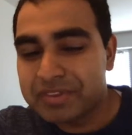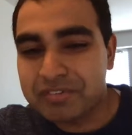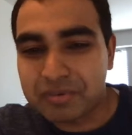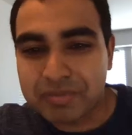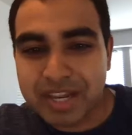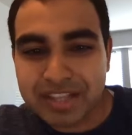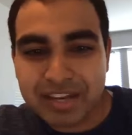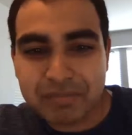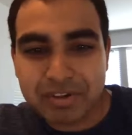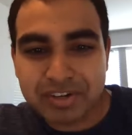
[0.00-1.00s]
for getting the
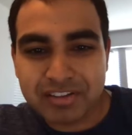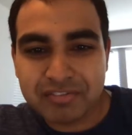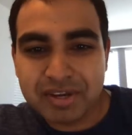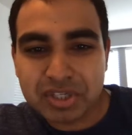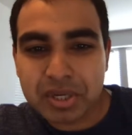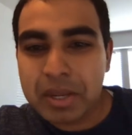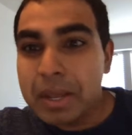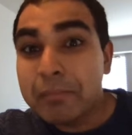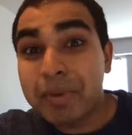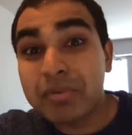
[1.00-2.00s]
in-browser transformation,
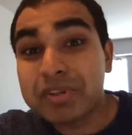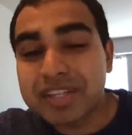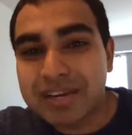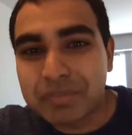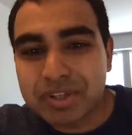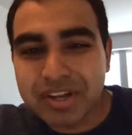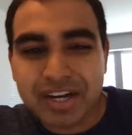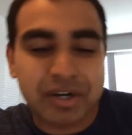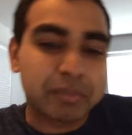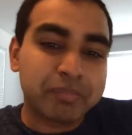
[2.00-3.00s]
but you won't see that particular
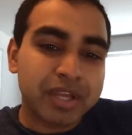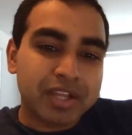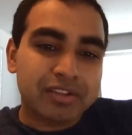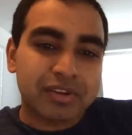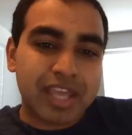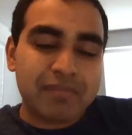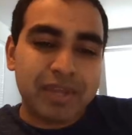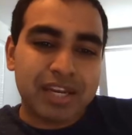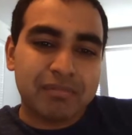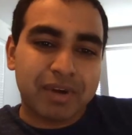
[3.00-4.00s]
error. So keep
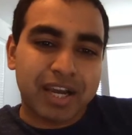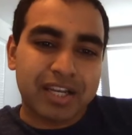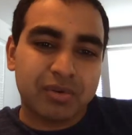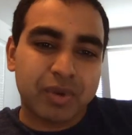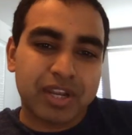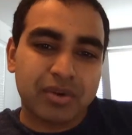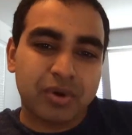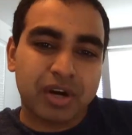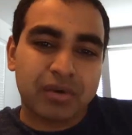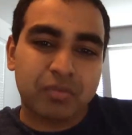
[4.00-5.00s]
that in mind when you
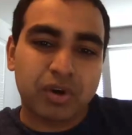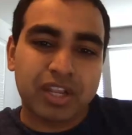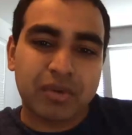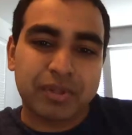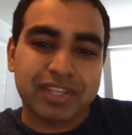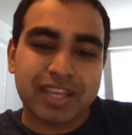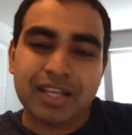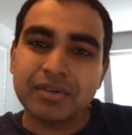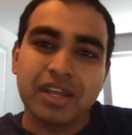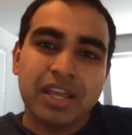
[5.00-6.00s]
are working with
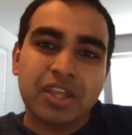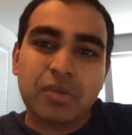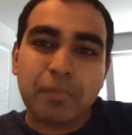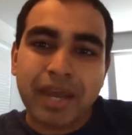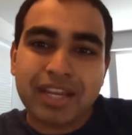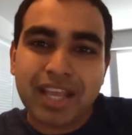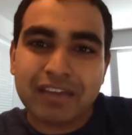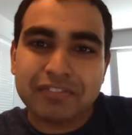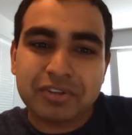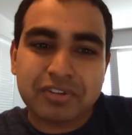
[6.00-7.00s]
data. You might
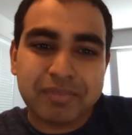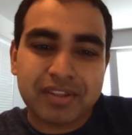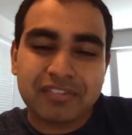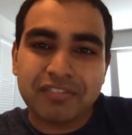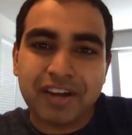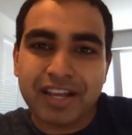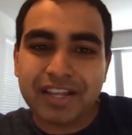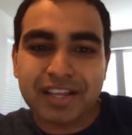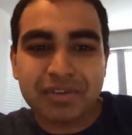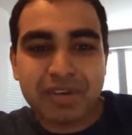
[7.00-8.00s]
have to specify
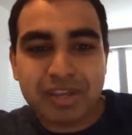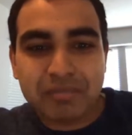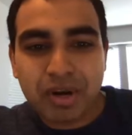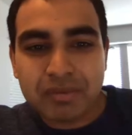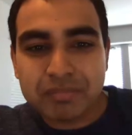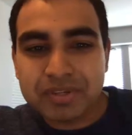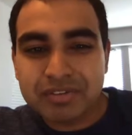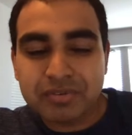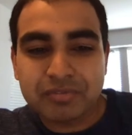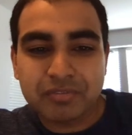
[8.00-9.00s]
a unique prop
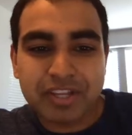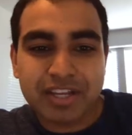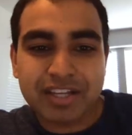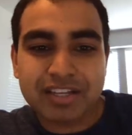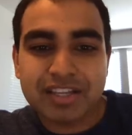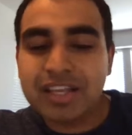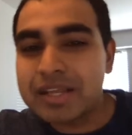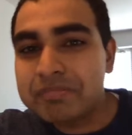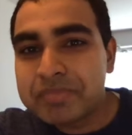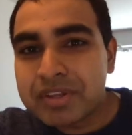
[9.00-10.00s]
via
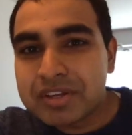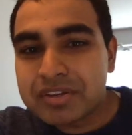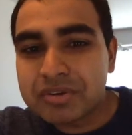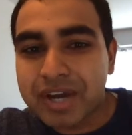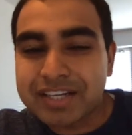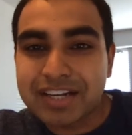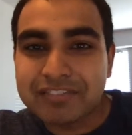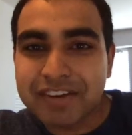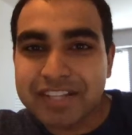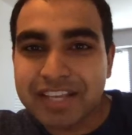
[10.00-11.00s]
key to
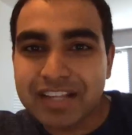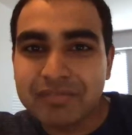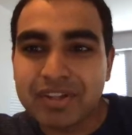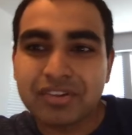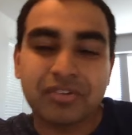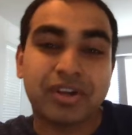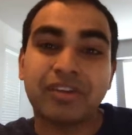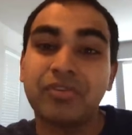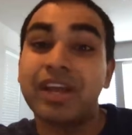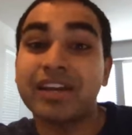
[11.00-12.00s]
identify the element so
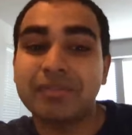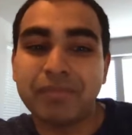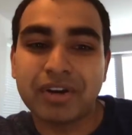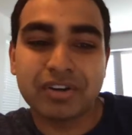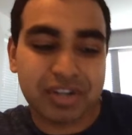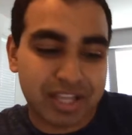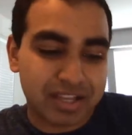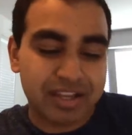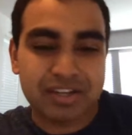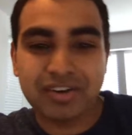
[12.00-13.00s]
React can better take
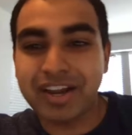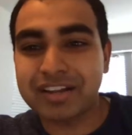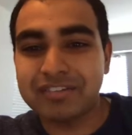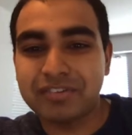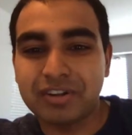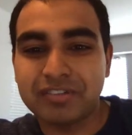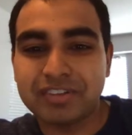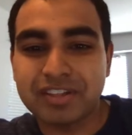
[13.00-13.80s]
track of all of